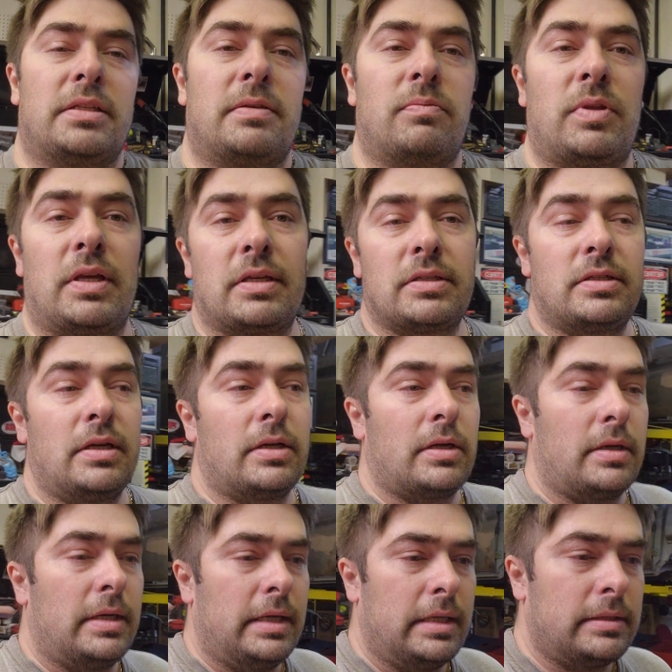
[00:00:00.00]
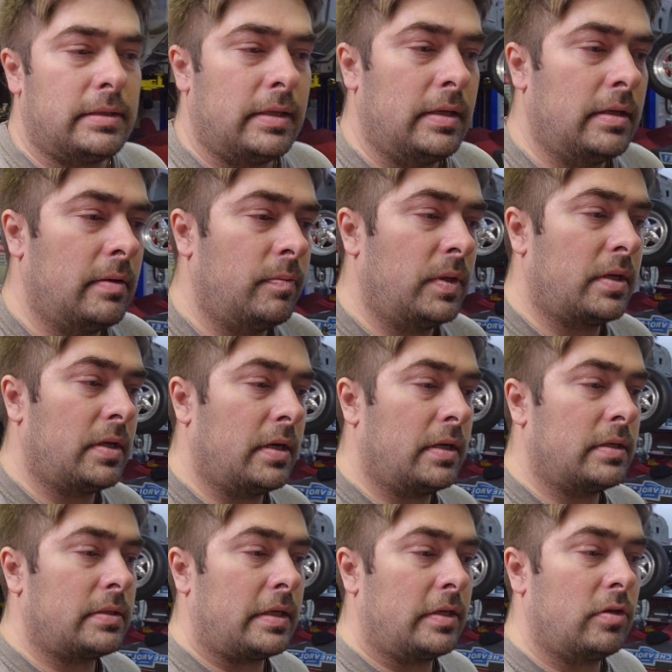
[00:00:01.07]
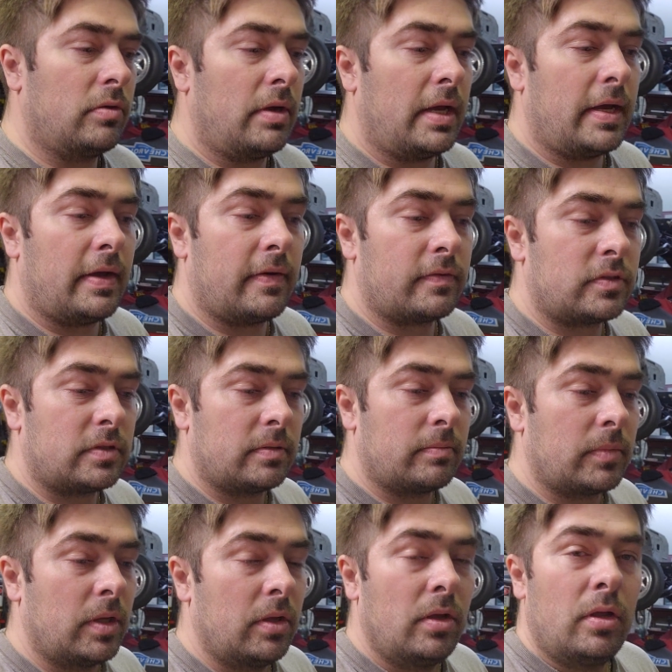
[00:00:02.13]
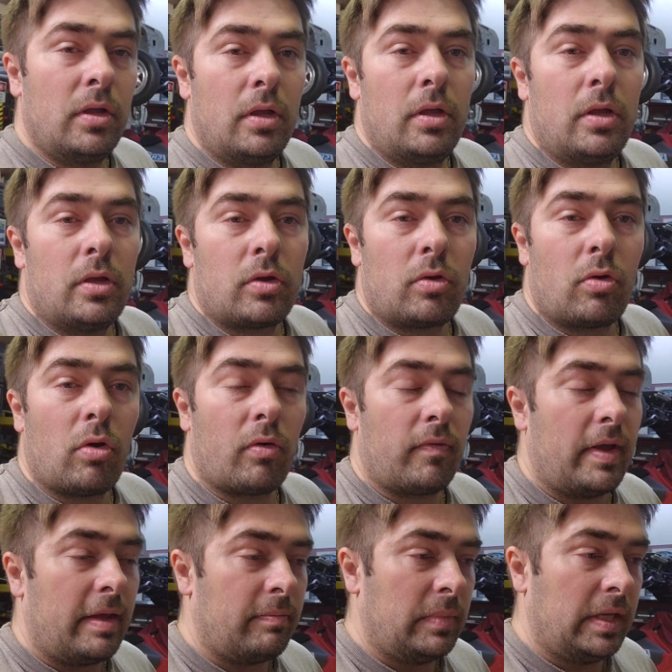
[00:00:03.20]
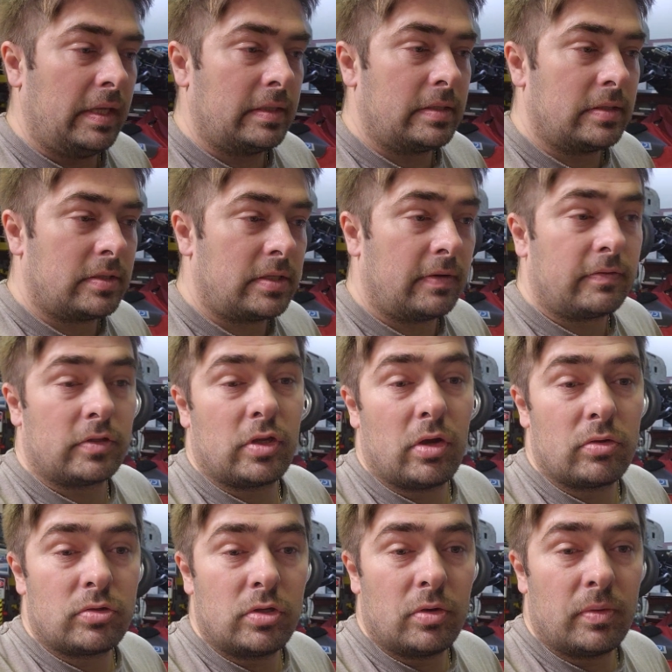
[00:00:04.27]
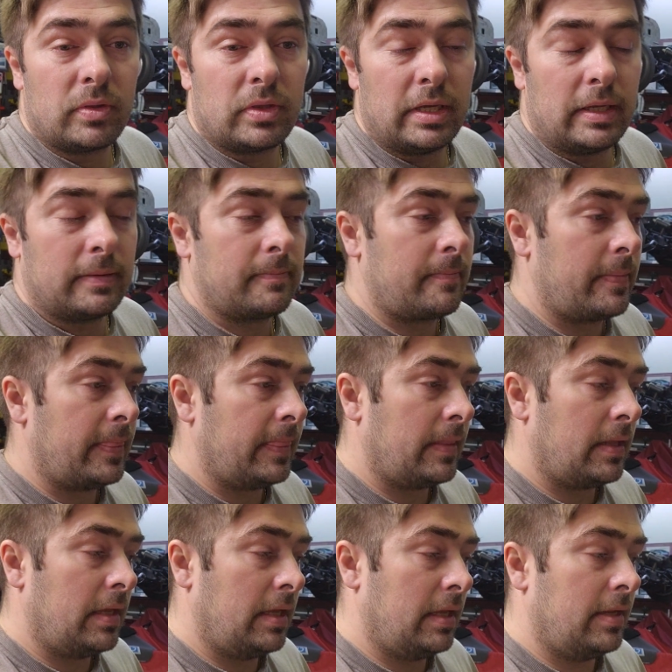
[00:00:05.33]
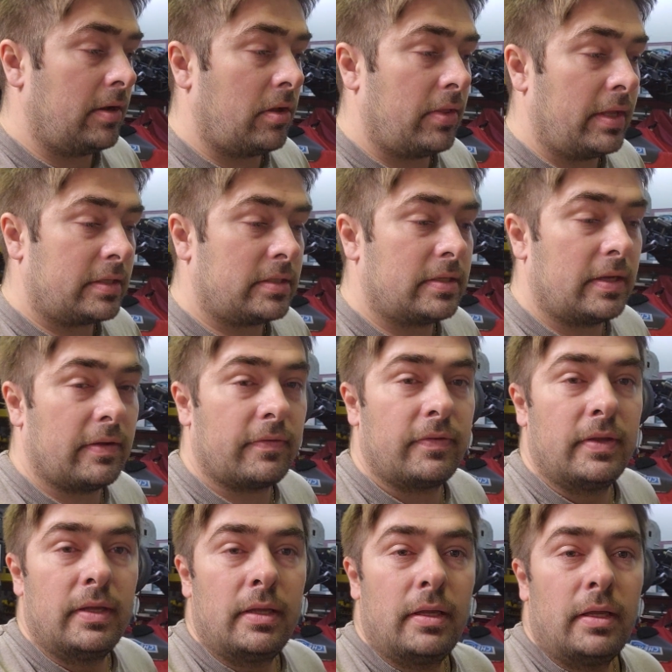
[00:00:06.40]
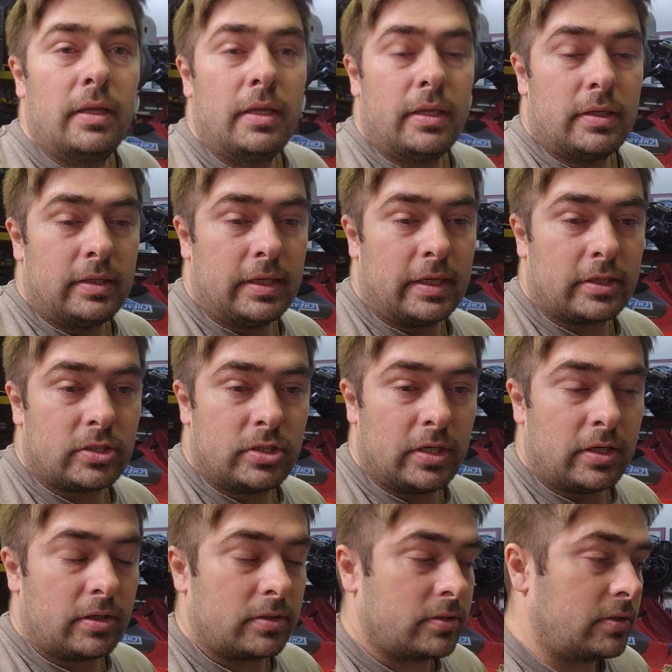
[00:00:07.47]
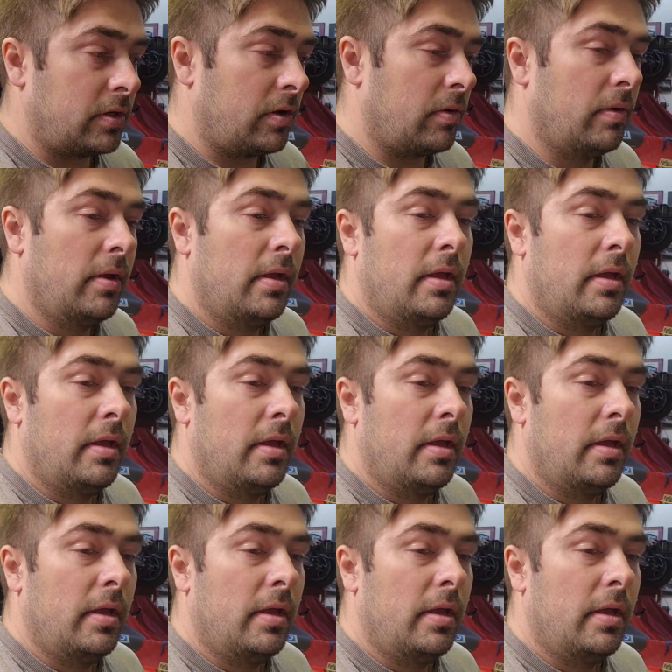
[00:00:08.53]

some things done on it, because I do have some Corvette meets and stuff to go to with it and all that stuff next year. So